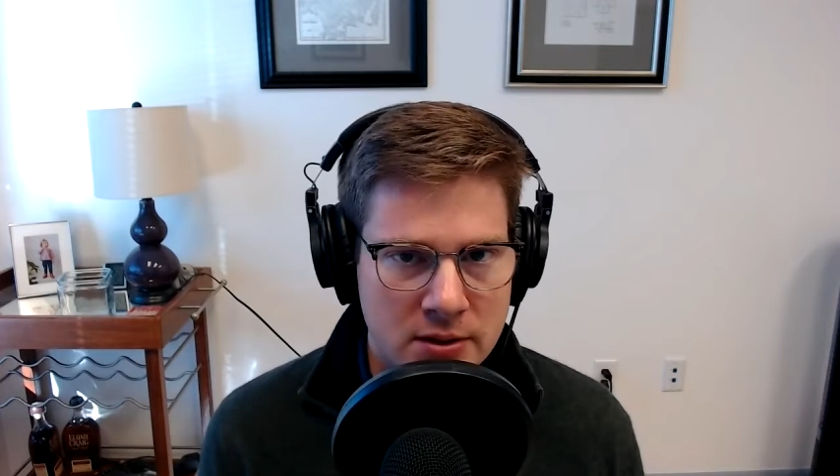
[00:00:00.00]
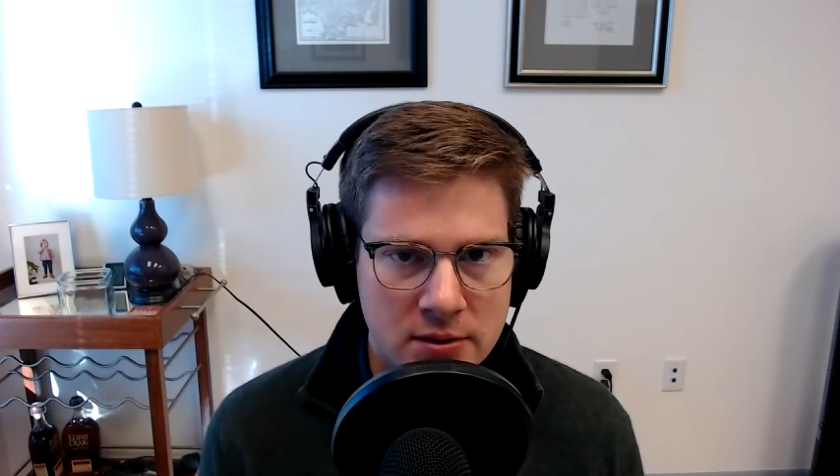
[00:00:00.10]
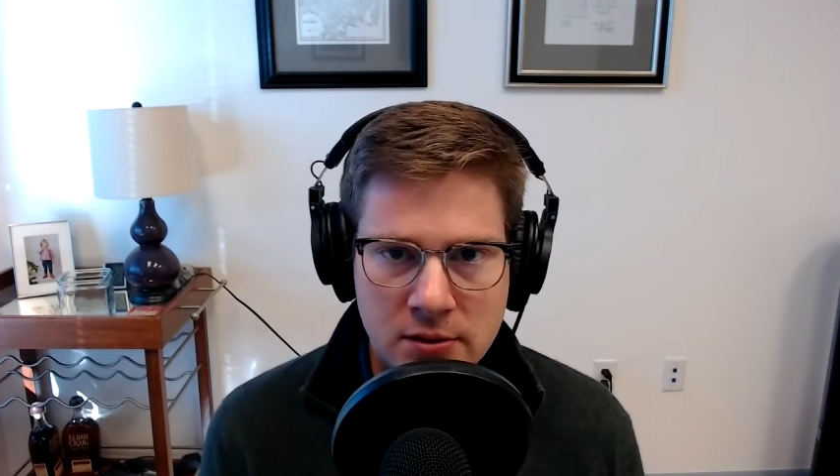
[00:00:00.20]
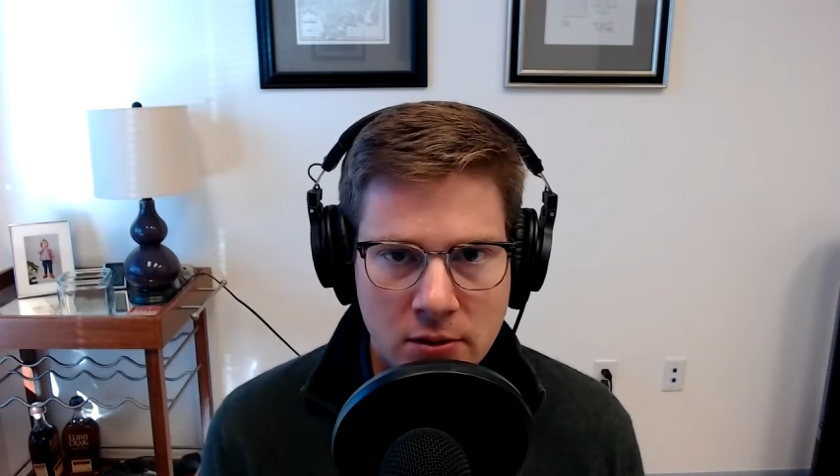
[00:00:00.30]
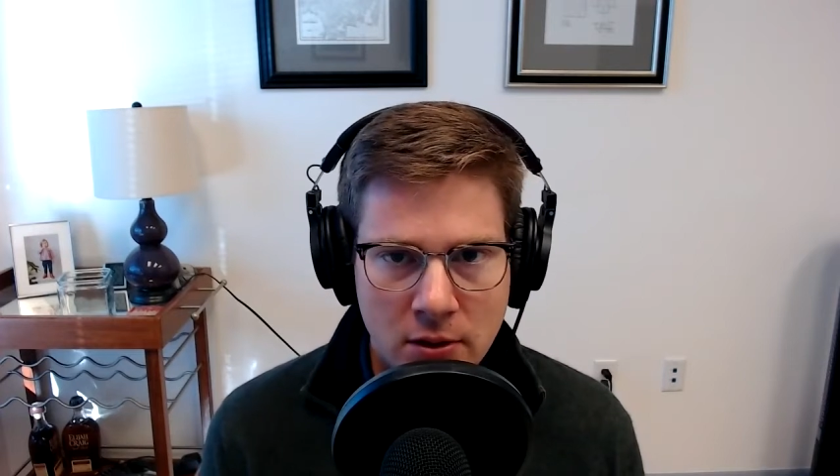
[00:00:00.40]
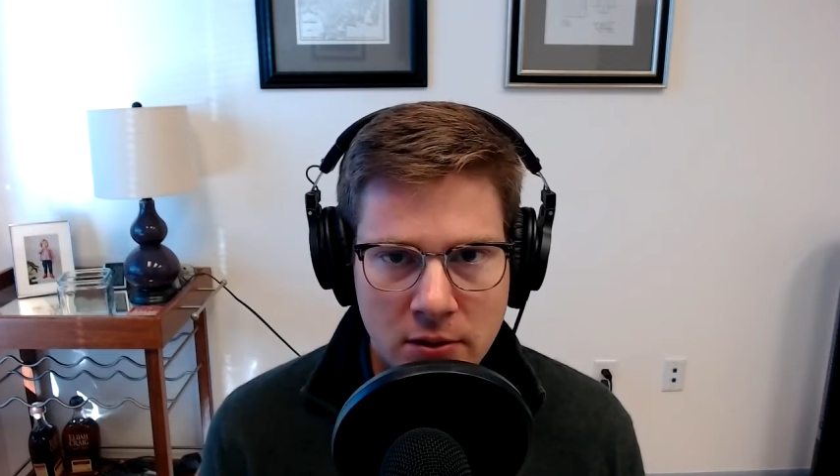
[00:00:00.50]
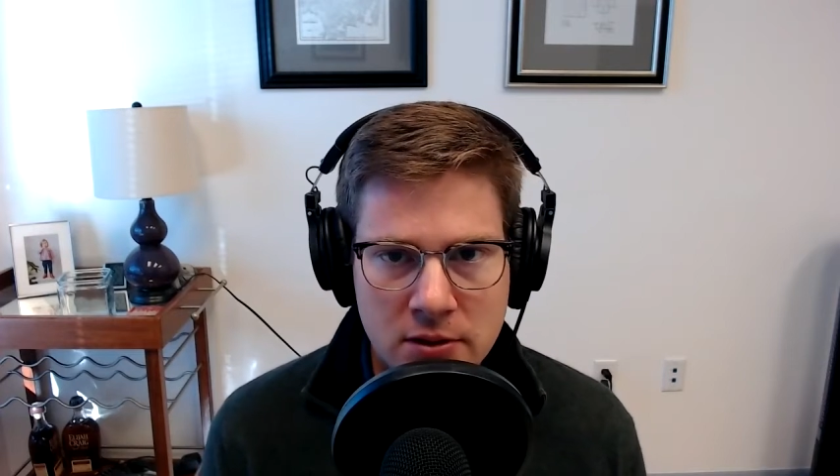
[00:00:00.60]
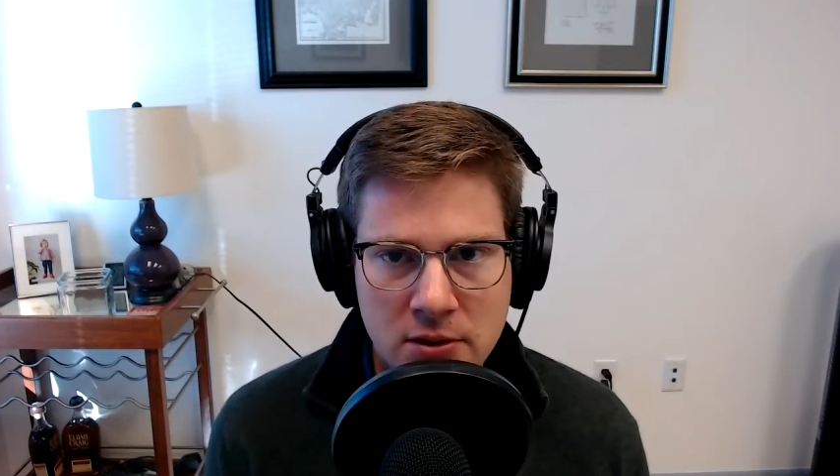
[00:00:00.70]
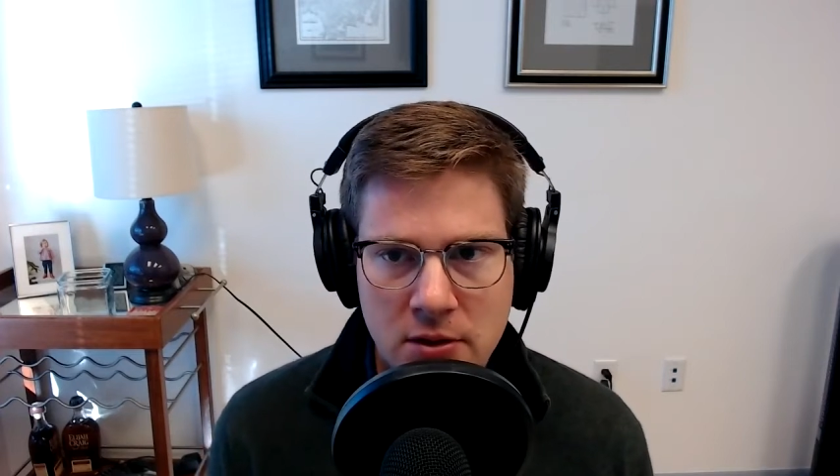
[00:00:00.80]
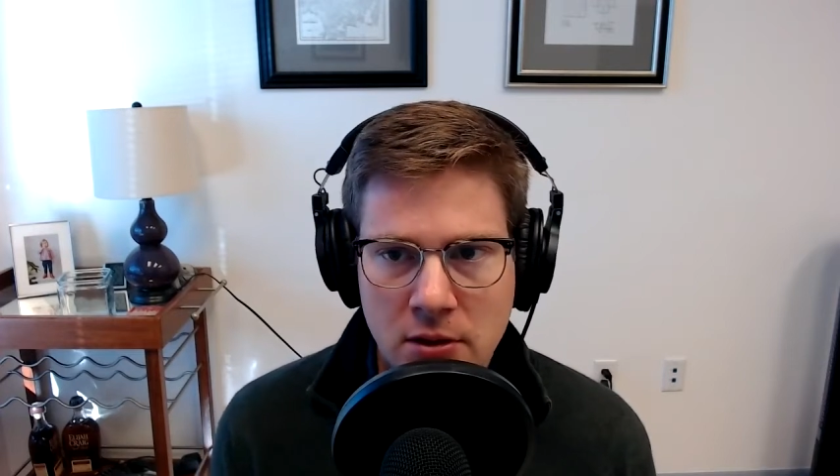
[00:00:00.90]
until at
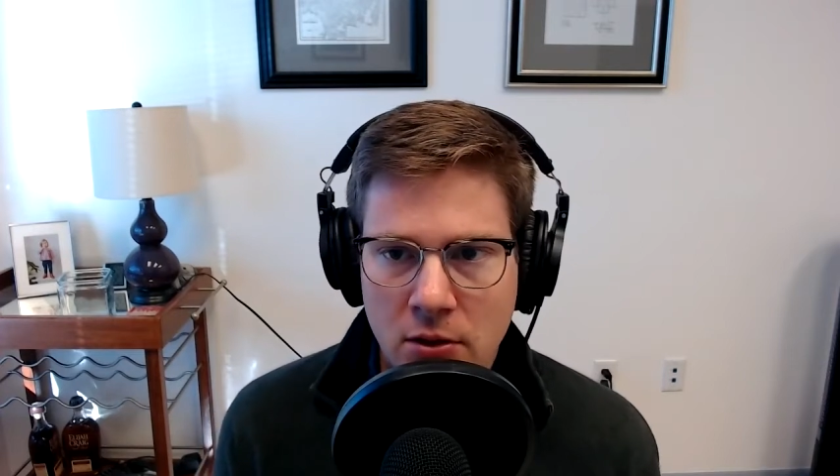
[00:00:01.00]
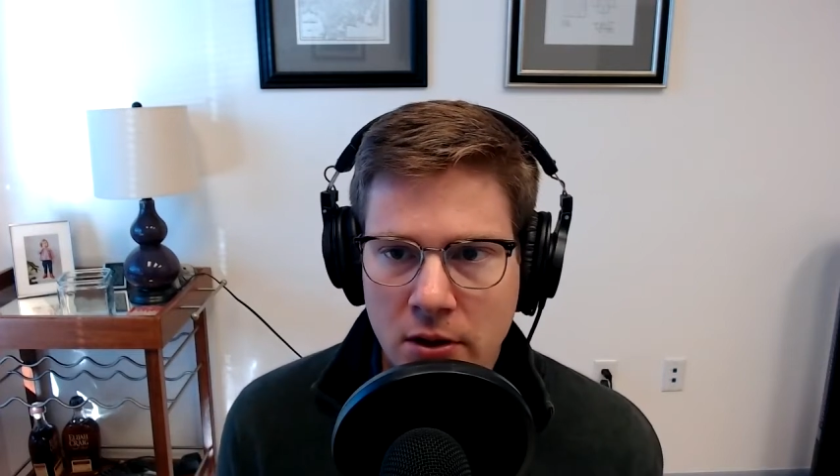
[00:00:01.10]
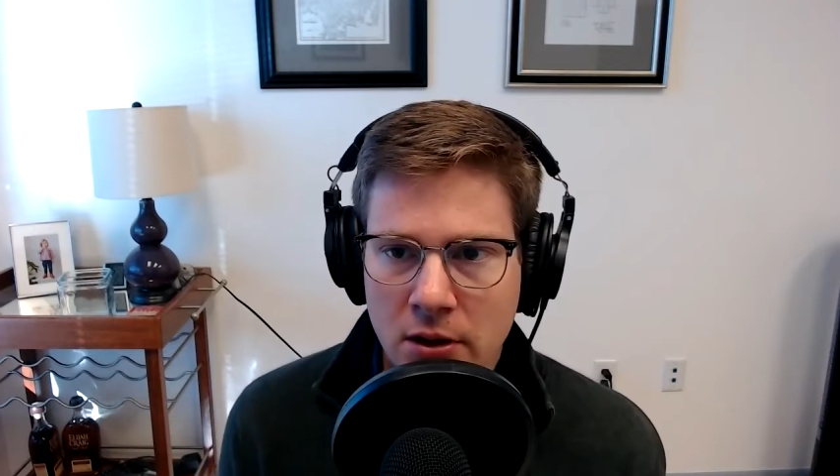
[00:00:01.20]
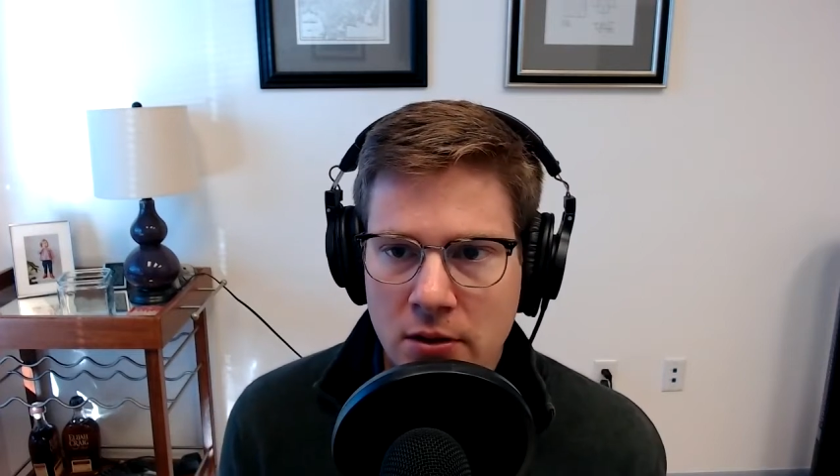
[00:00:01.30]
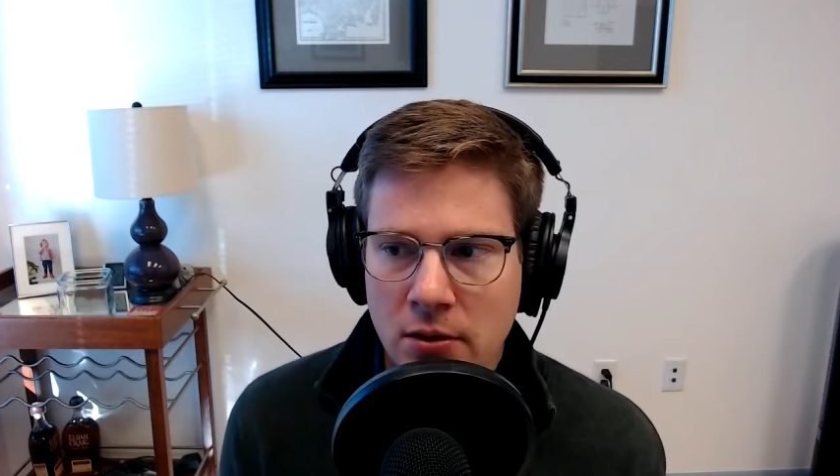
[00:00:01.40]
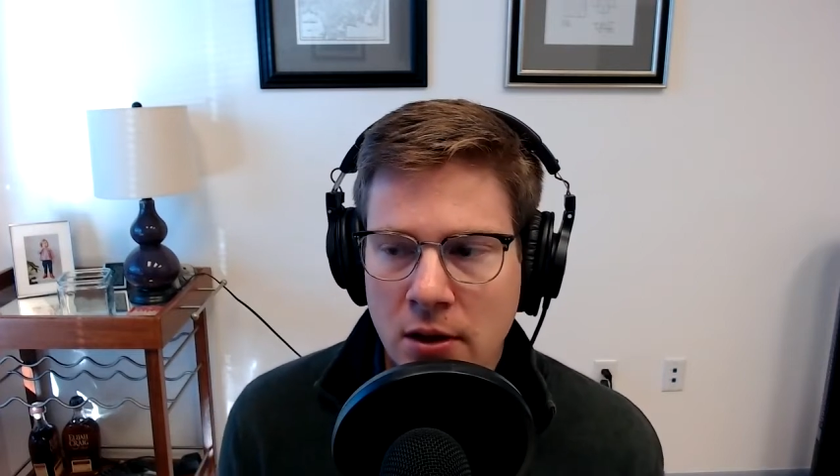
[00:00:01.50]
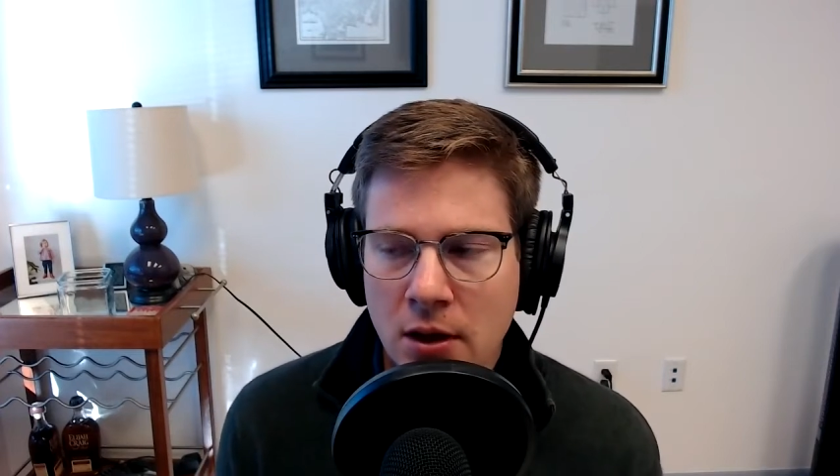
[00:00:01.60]
least a year in.